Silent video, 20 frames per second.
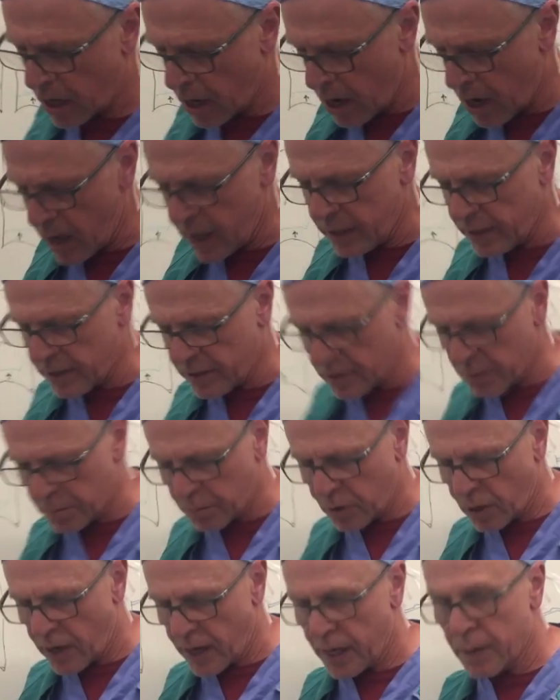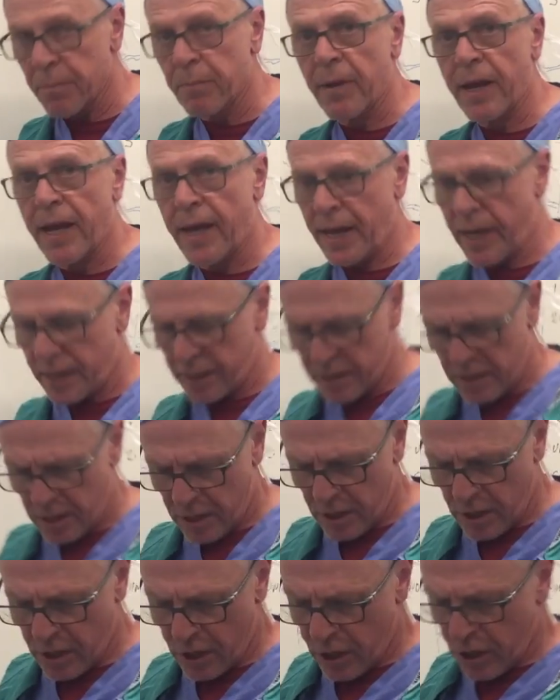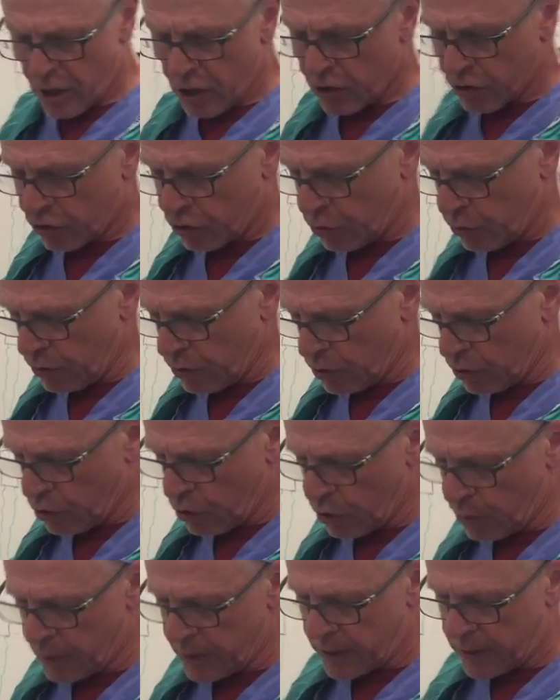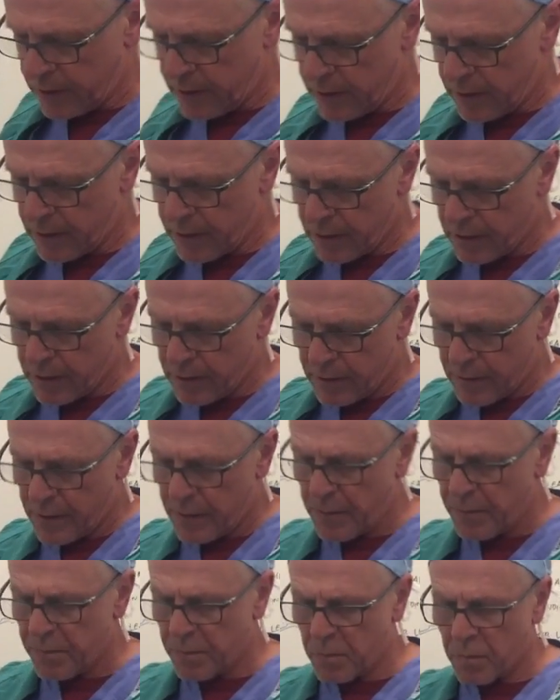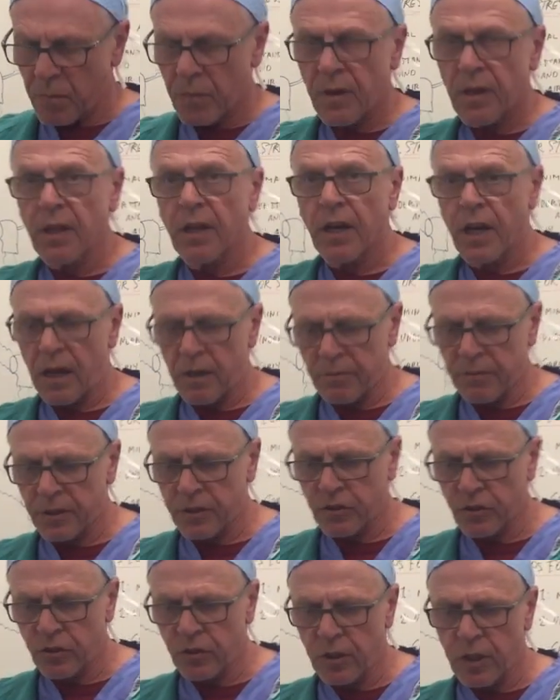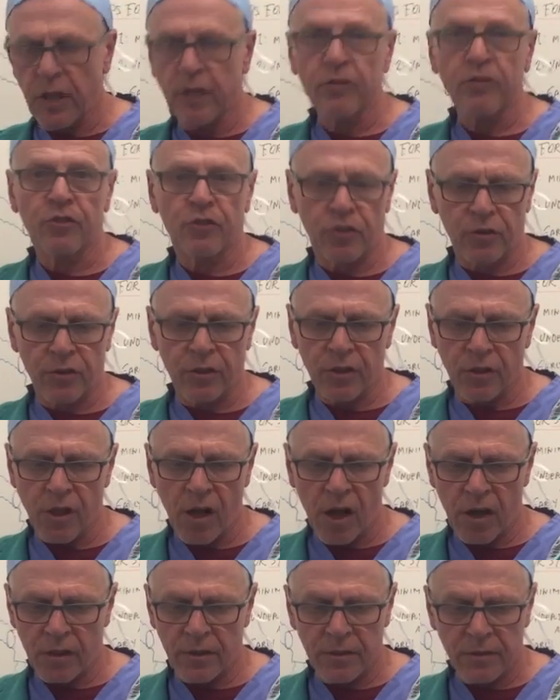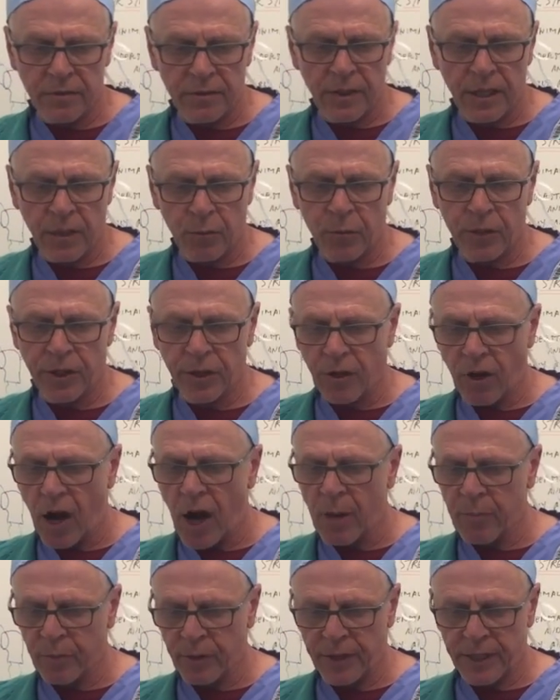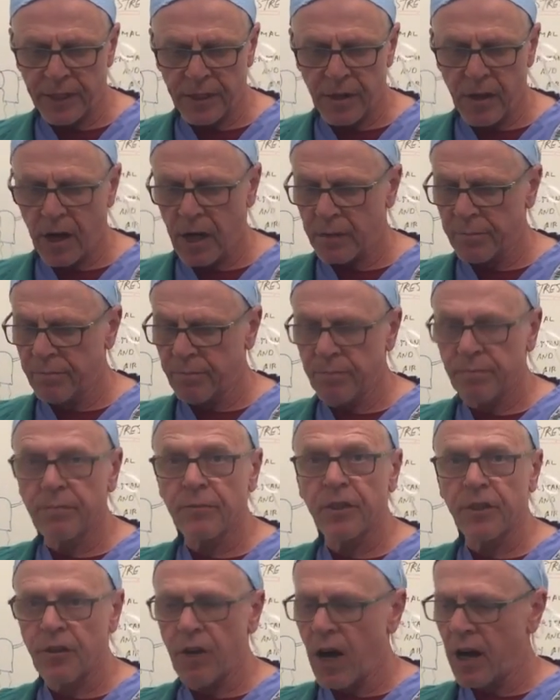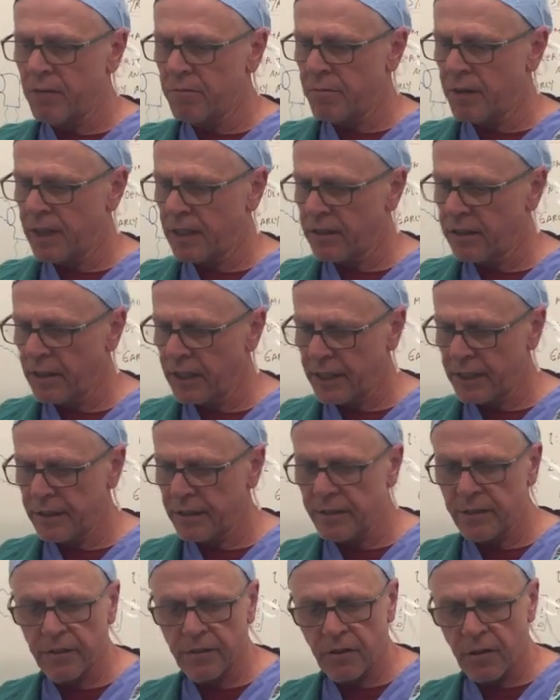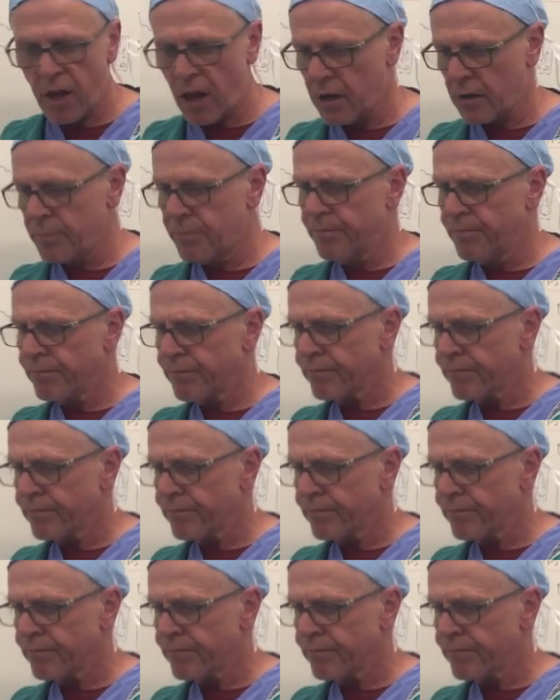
a highly compliant bag to the lumen of to the lung that we are operating on, the non-ventilated lung.